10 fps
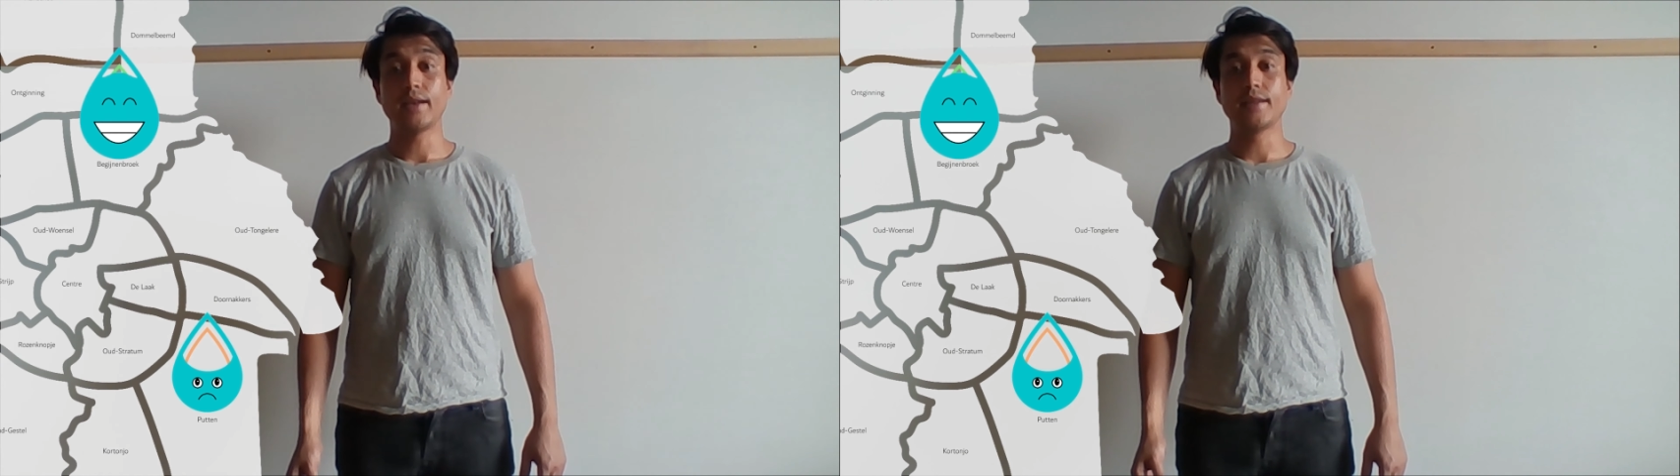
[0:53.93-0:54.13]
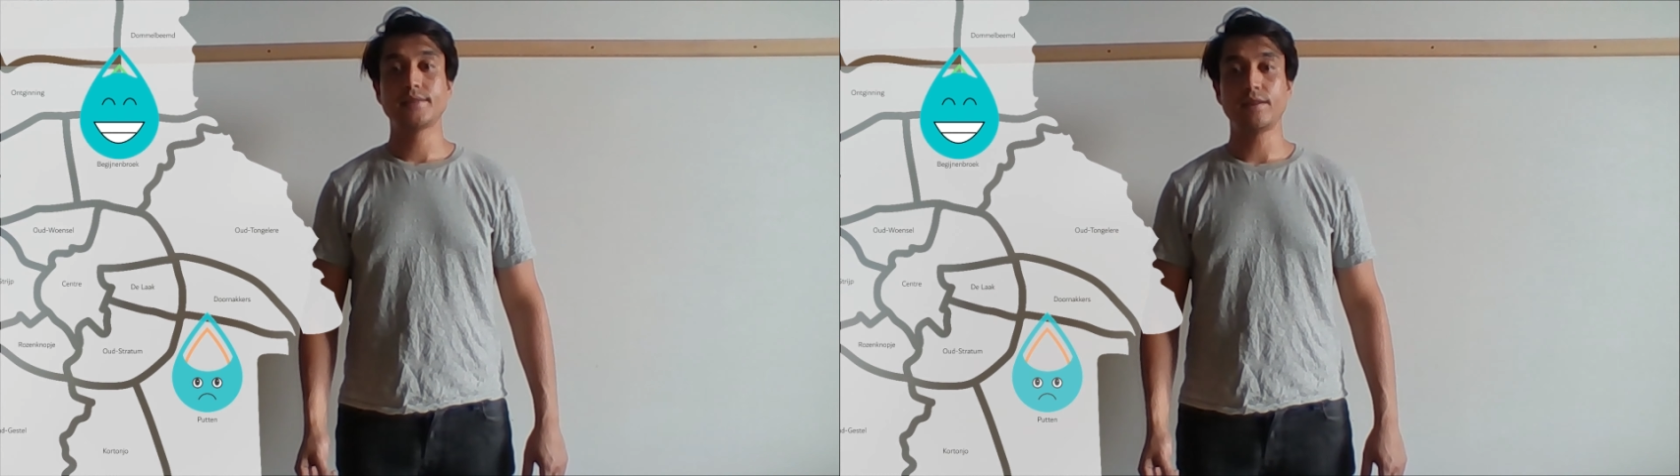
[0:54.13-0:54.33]

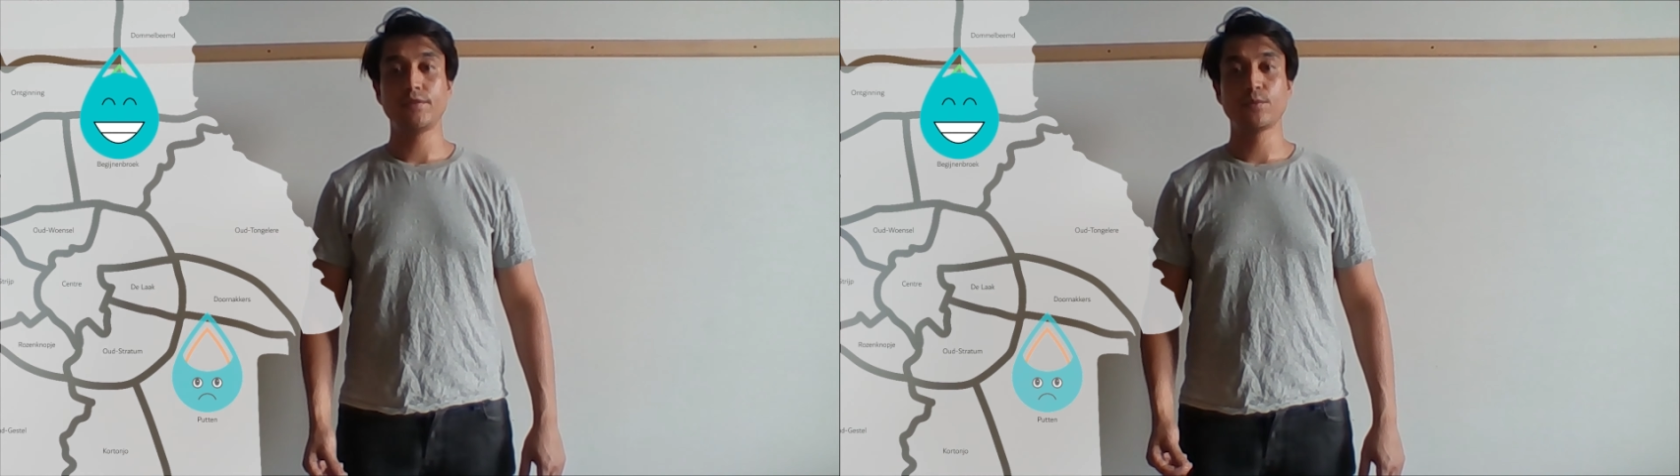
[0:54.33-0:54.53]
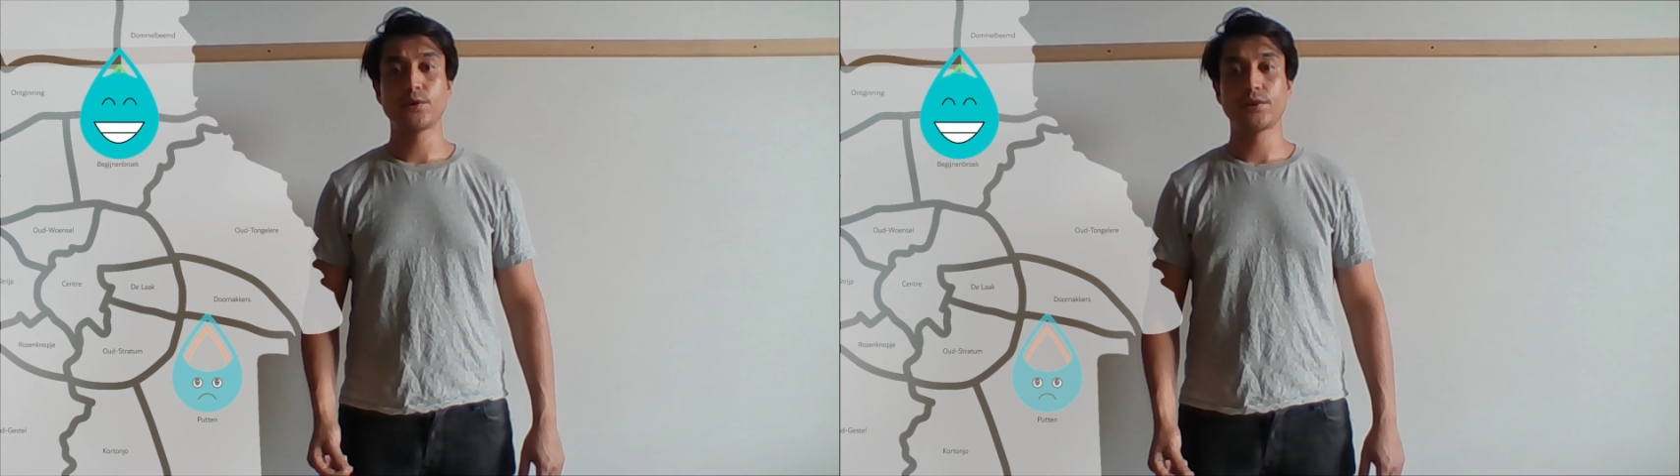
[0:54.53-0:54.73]
as
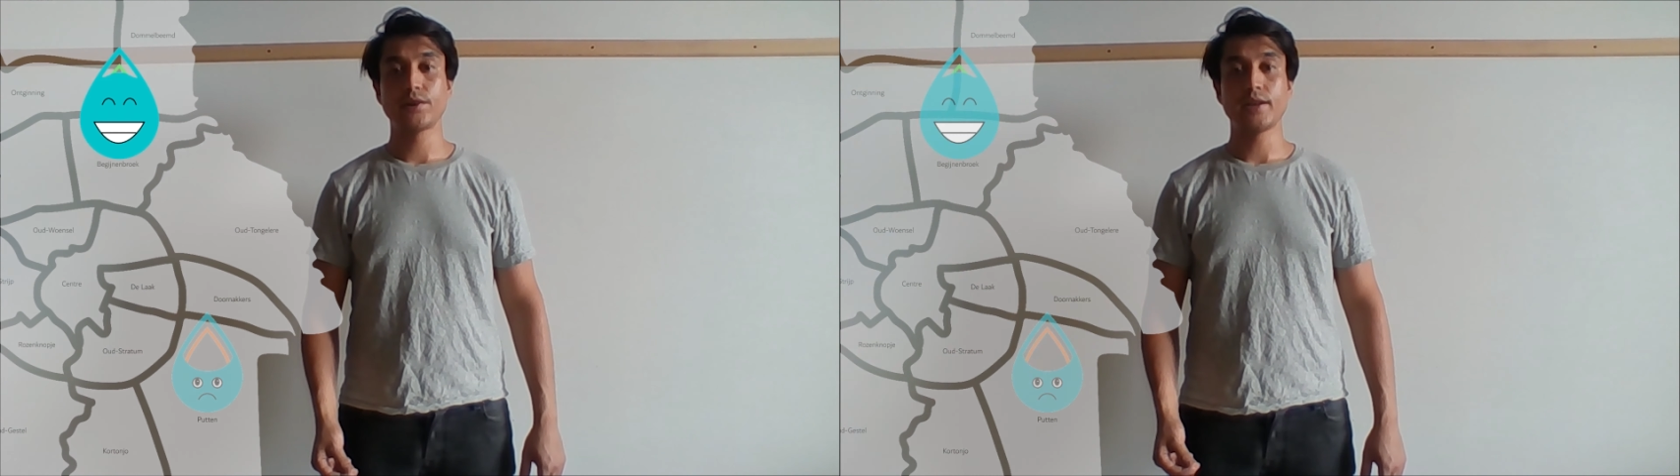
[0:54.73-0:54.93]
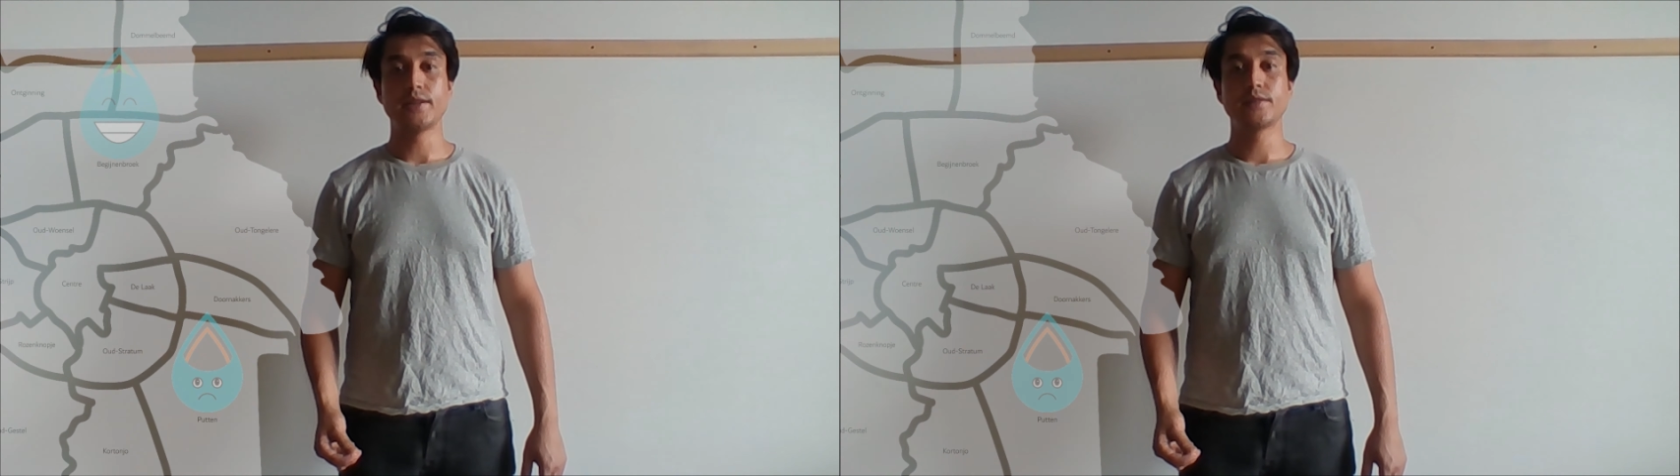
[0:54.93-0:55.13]
saving
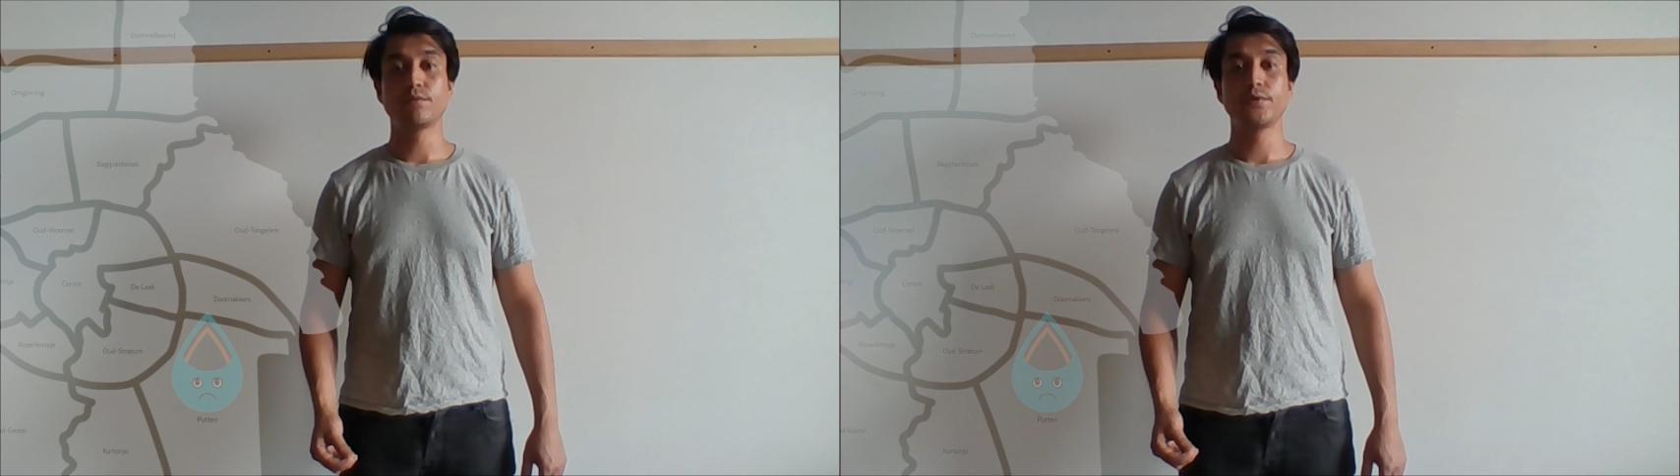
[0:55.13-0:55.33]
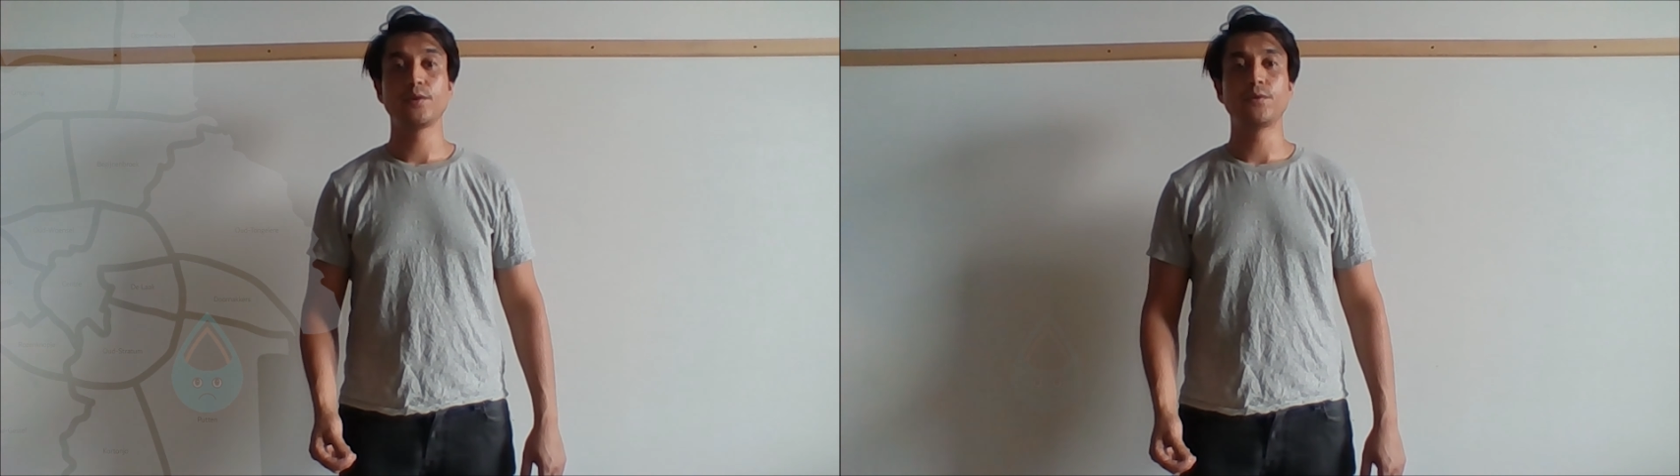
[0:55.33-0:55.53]
water is something